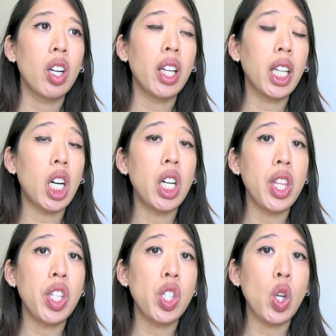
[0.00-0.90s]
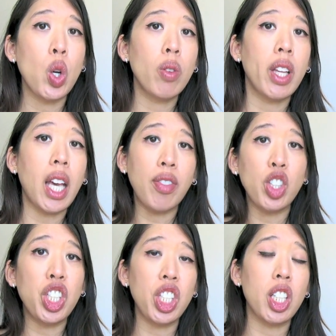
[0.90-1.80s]
like on the stove, like
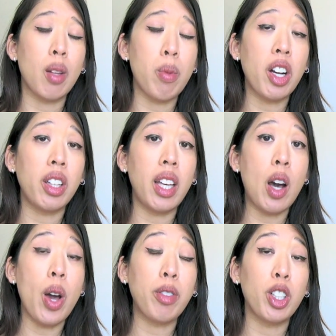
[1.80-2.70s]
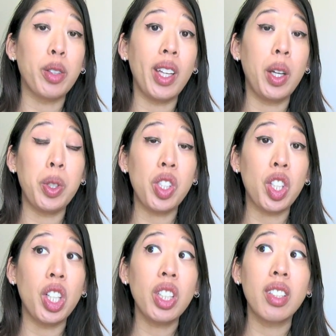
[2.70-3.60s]
after she took the broccoli out after it was
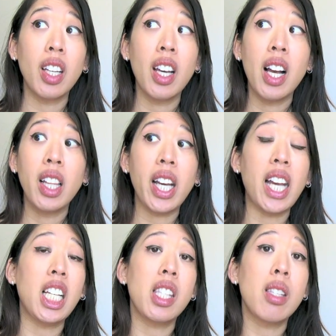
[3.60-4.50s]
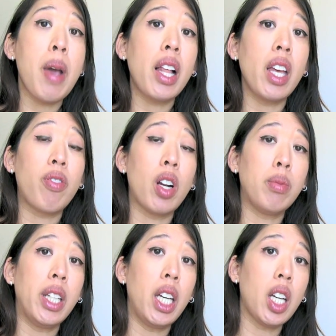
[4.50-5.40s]
cooked, like I could smell it
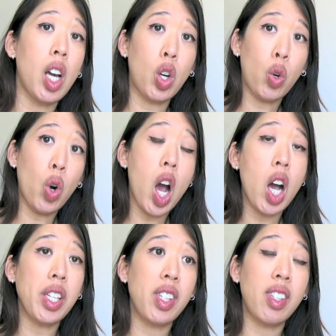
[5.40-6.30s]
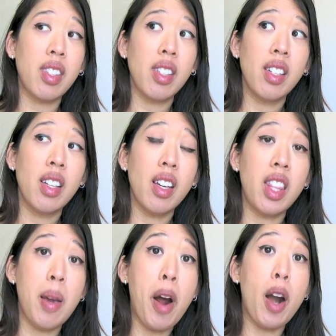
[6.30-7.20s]
from like across
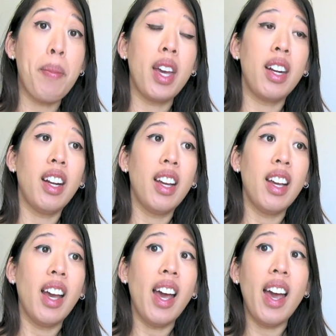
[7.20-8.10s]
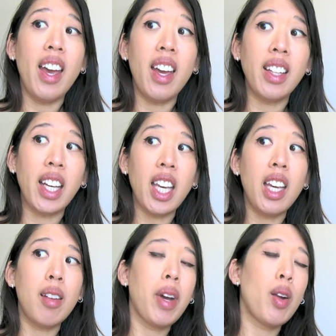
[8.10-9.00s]
the apartment and like
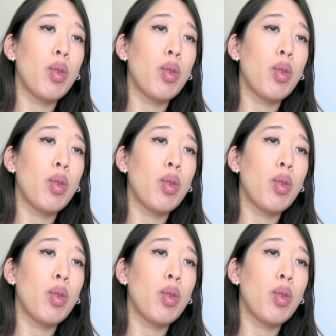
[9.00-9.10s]
in my